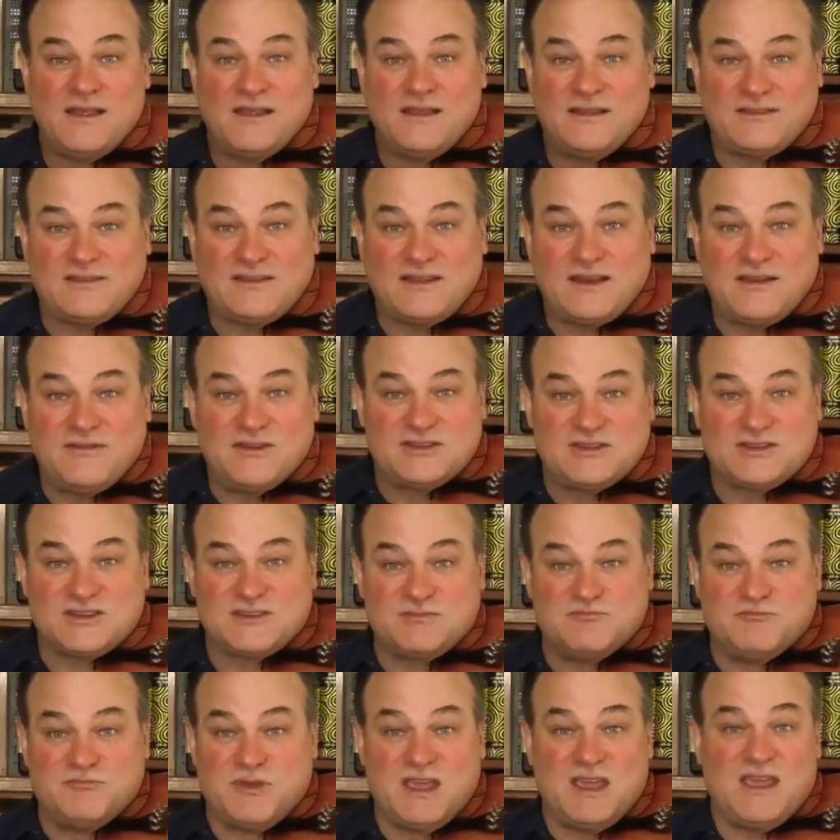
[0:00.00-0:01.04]
instead of it
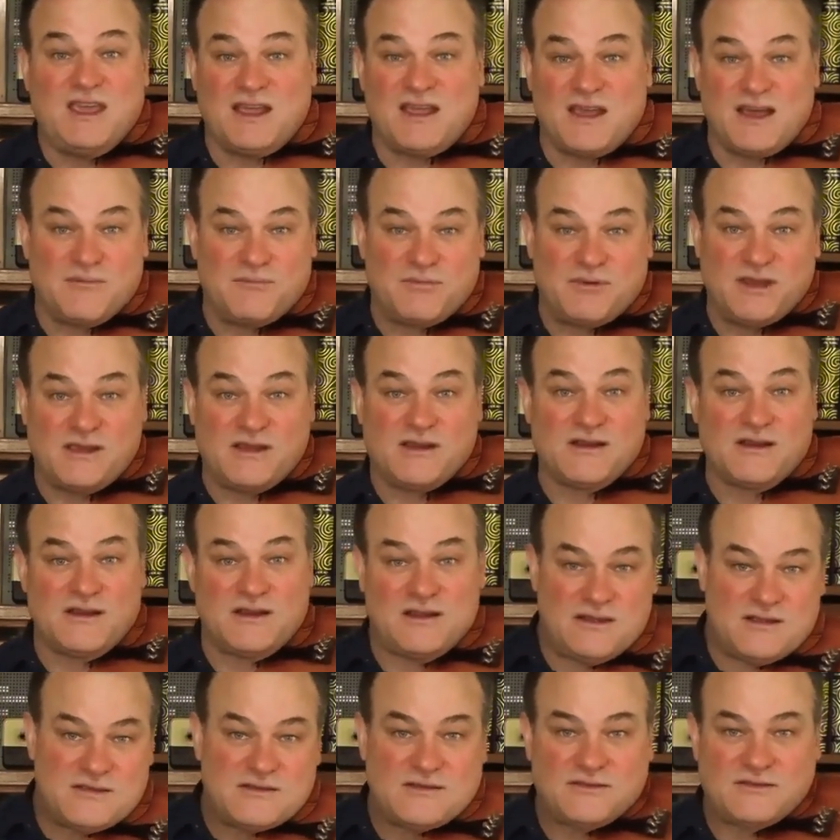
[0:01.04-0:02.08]
just being up here,
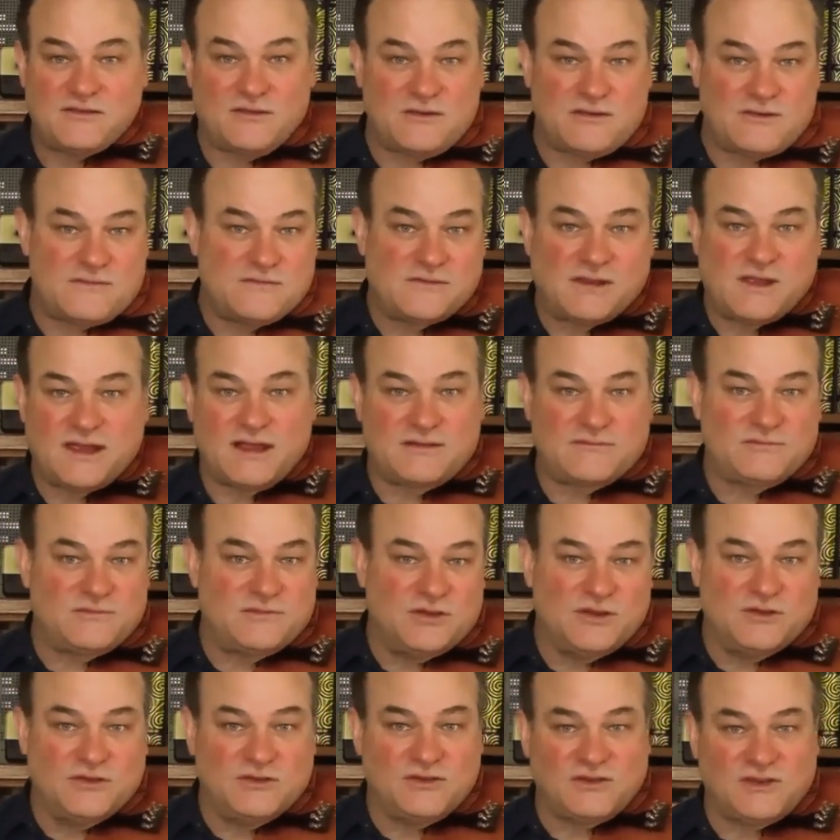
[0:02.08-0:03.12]
sort of like
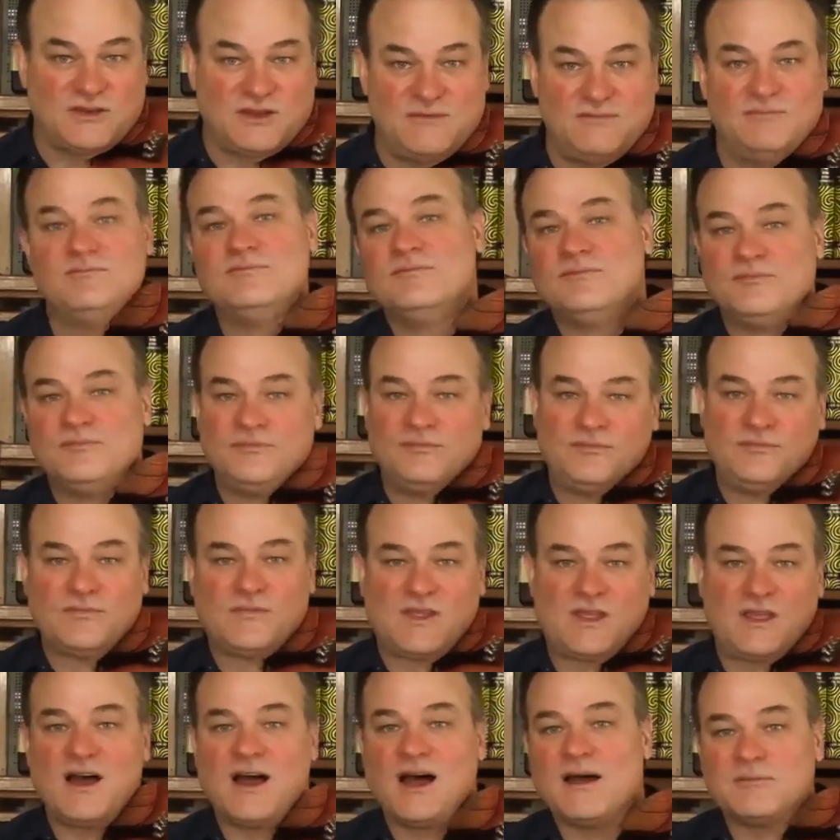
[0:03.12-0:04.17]
loosely
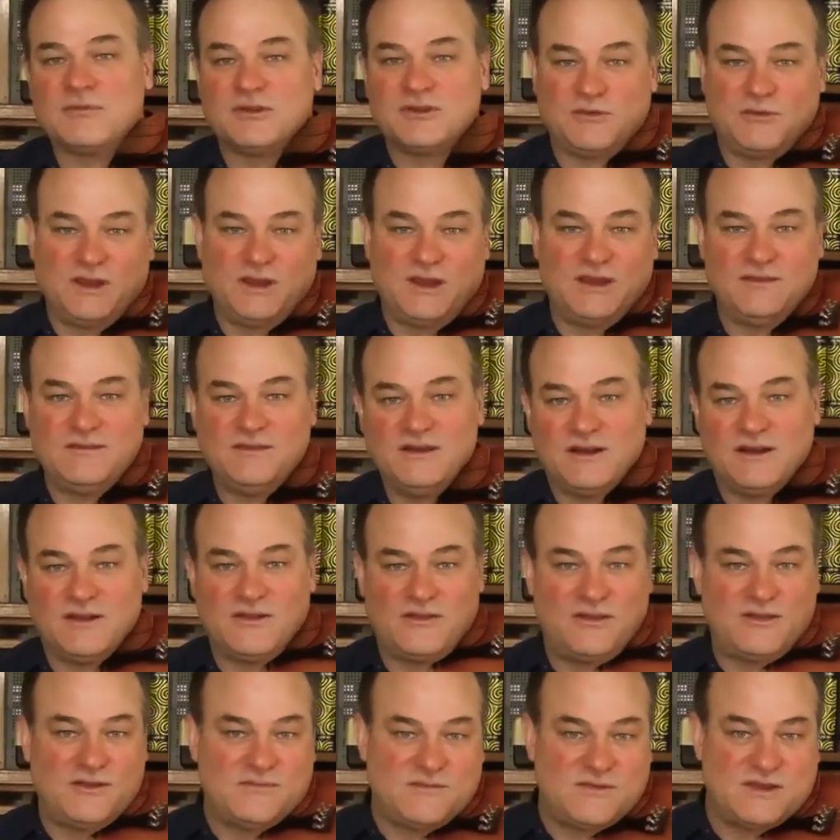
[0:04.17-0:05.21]
caught between,
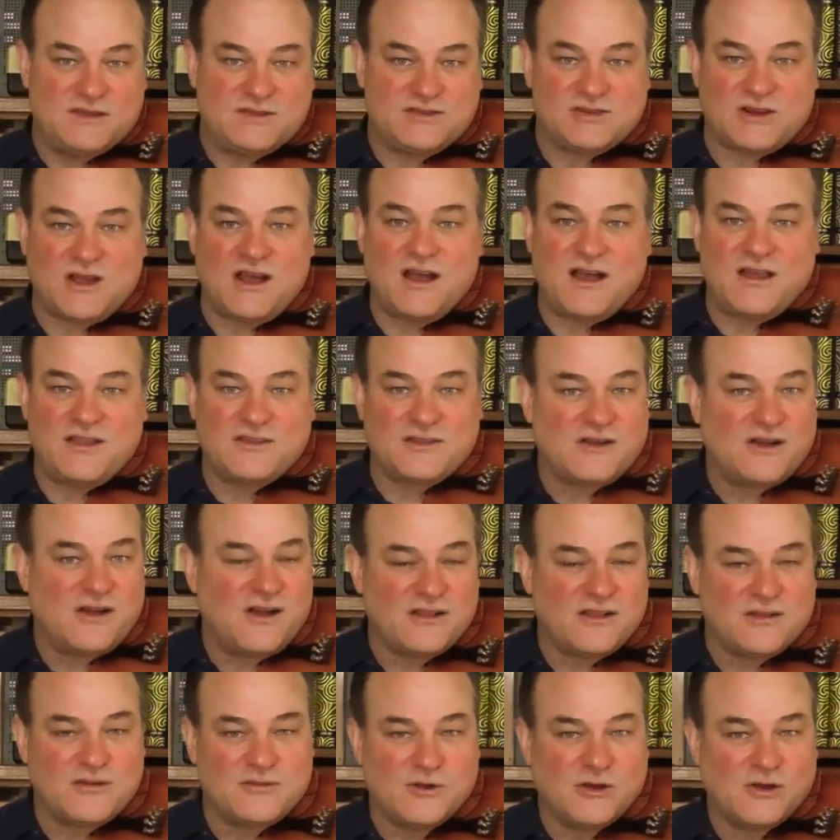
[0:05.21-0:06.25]
the jaw and the
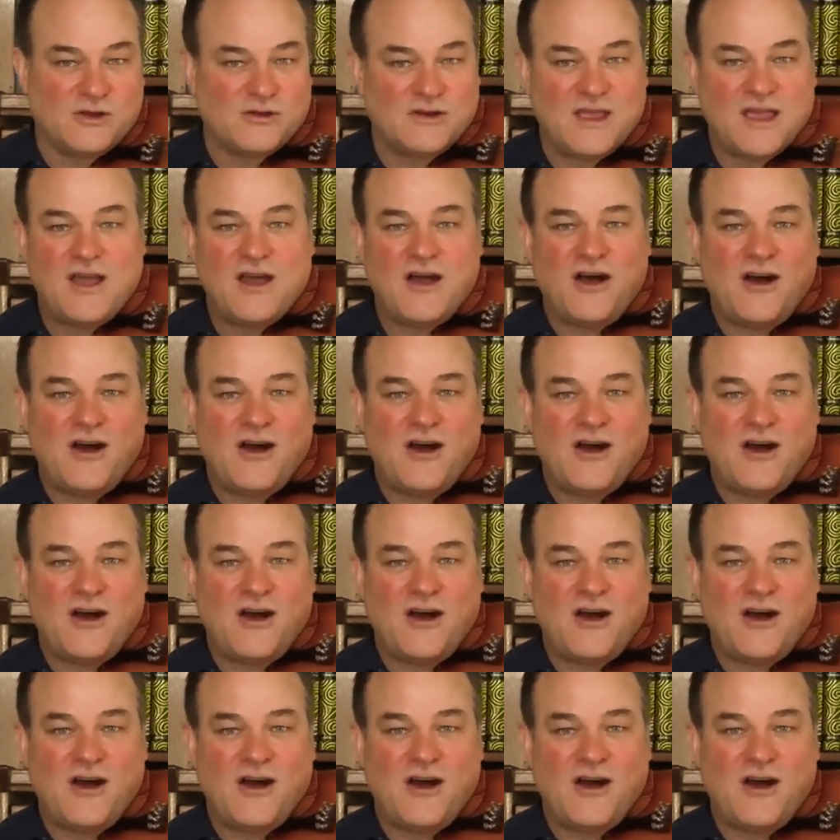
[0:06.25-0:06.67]
collarbone.